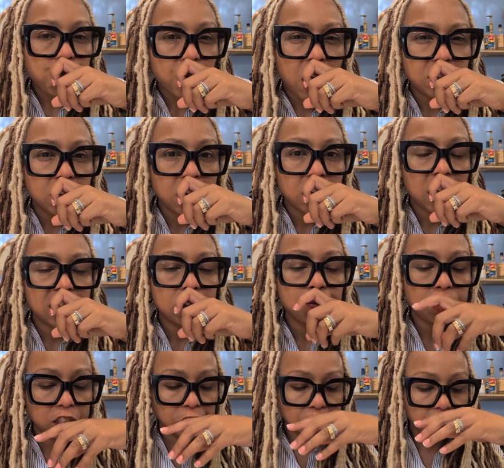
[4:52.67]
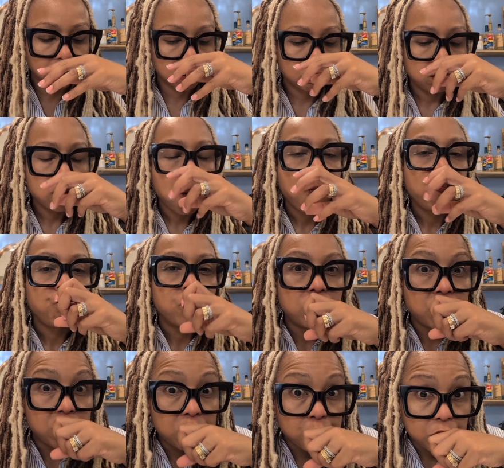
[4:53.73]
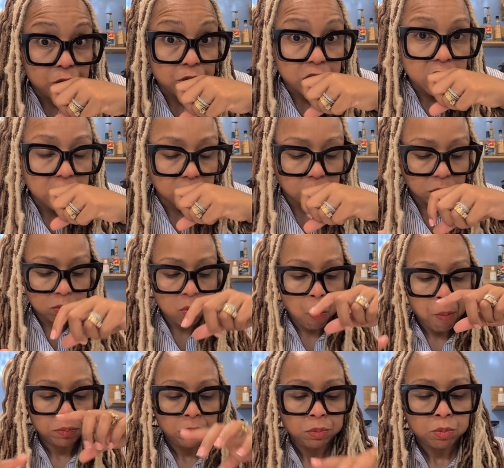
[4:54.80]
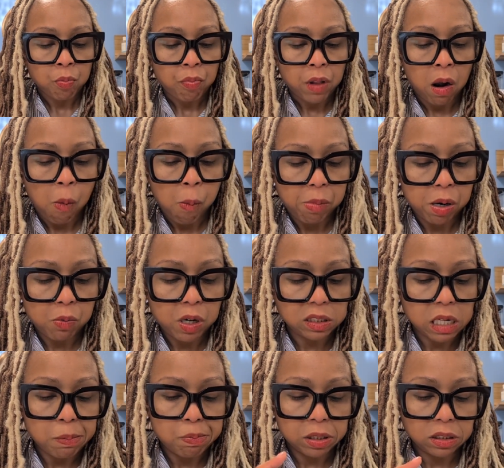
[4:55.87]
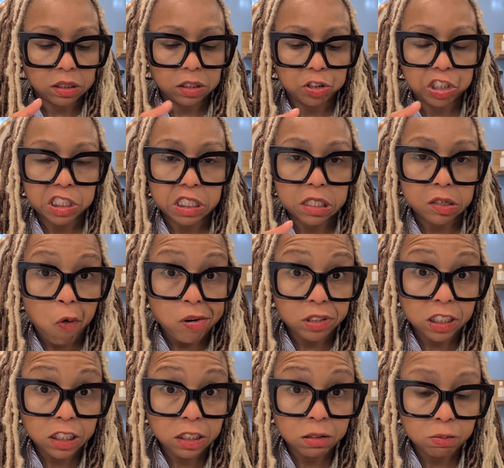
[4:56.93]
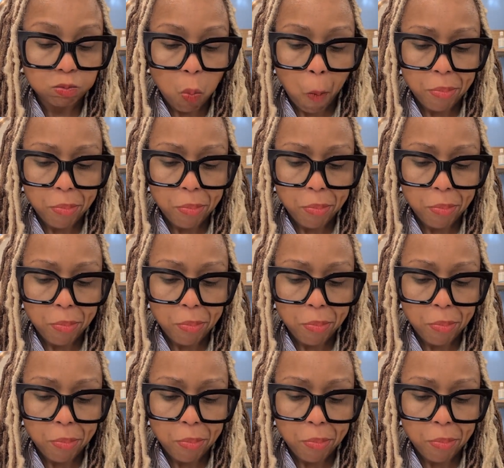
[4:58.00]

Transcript: I didn't like it because the cheese was too thick. But once I put the chicken on this